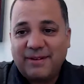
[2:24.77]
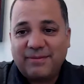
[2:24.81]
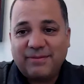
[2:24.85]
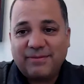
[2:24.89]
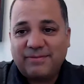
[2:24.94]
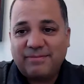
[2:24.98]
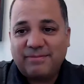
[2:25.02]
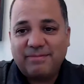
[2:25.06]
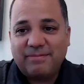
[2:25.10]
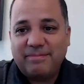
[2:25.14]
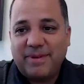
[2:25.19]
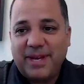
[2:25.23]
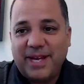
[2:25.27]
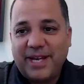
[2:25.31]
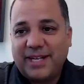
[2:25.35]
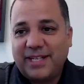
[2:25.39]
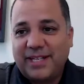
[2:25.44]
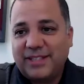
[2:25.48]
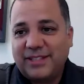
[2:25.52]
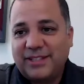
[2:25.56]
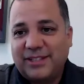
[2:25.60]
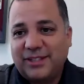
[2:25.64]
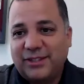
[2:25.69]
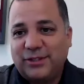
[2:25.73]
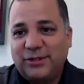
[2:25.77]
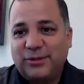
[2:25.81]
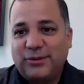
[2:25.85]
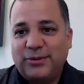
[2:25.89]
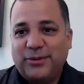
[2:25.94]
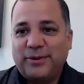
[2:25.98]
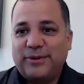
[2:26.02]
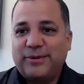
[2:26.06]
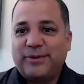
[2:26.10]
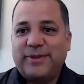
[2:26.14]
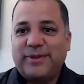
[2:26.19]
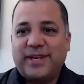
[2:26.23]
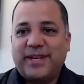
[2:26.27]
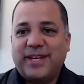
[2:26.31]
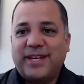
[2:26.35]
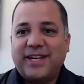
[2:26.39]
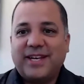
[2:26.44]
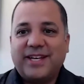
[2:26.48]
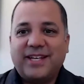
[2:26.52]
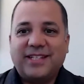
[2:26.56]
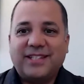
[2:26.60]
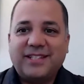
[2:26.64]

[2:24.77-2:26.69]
managed to do their thing